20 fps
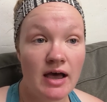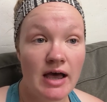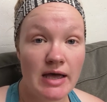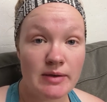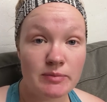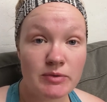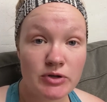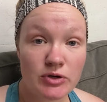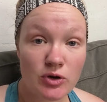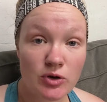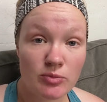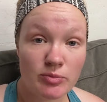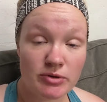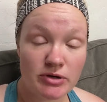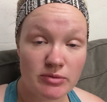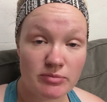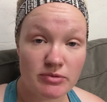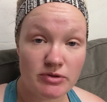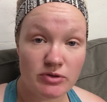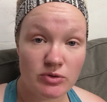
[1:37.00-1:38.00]
I'm going to open
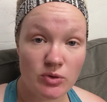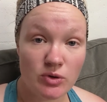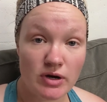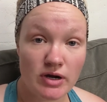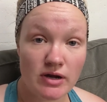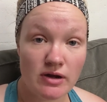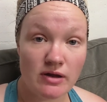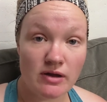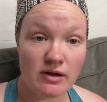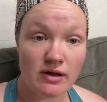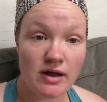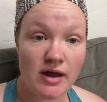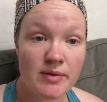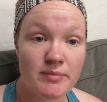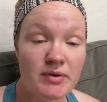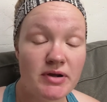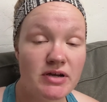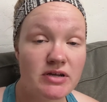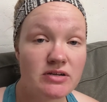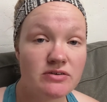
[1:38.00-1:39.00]
up the door. I'm
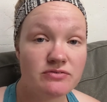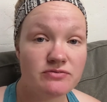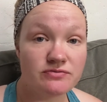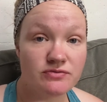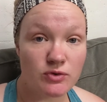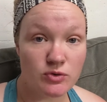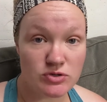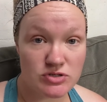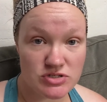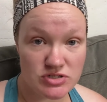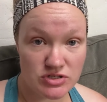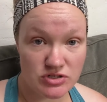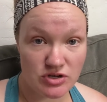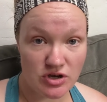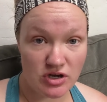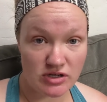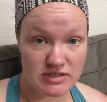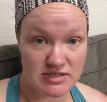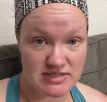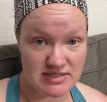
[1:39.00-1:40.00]
not going to force the
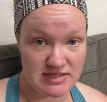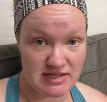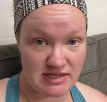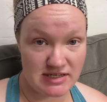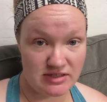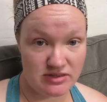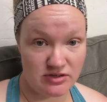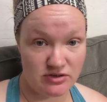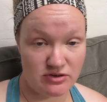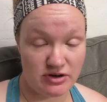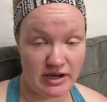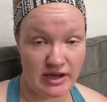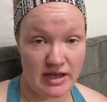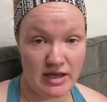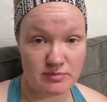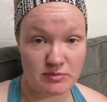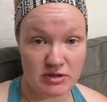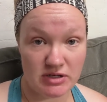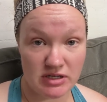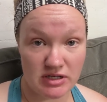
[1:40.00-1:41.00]
dog to stay in the crate.
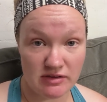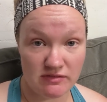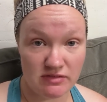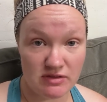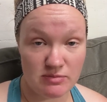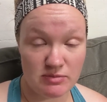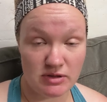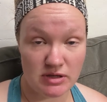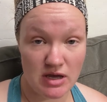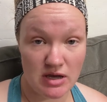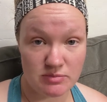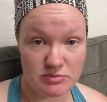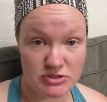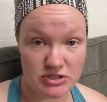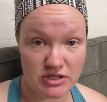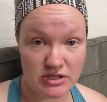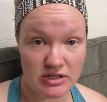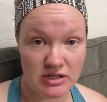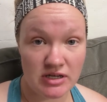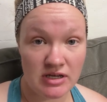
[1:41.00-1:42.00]
I'm going to give them the option.
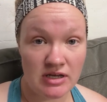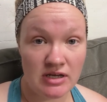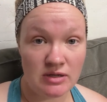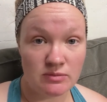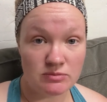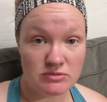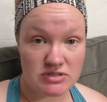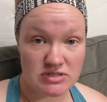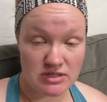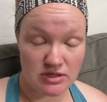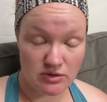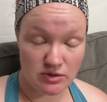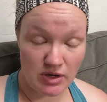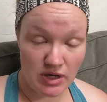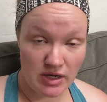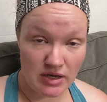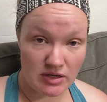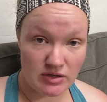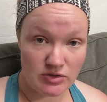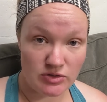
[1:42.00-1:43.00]
I'm going to say,
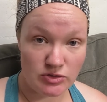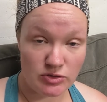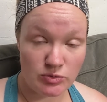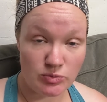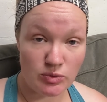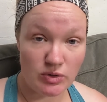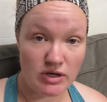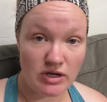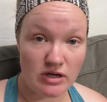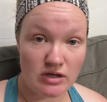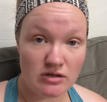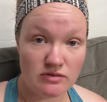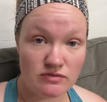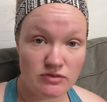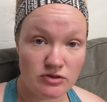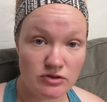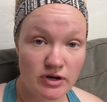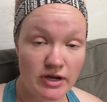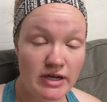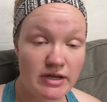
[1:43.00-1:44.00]
okay, you want out of the
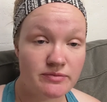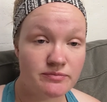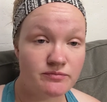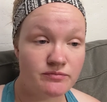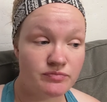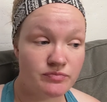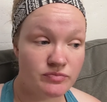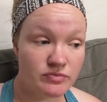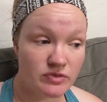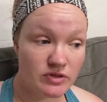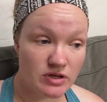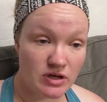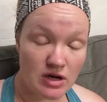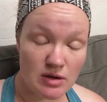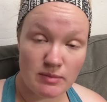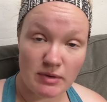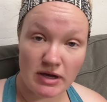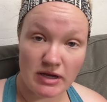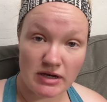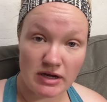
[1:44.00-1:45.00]
crate,
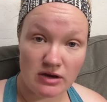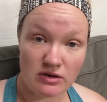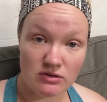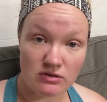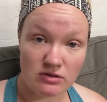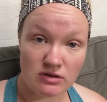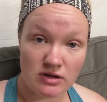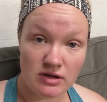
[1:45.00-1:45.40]
come on out.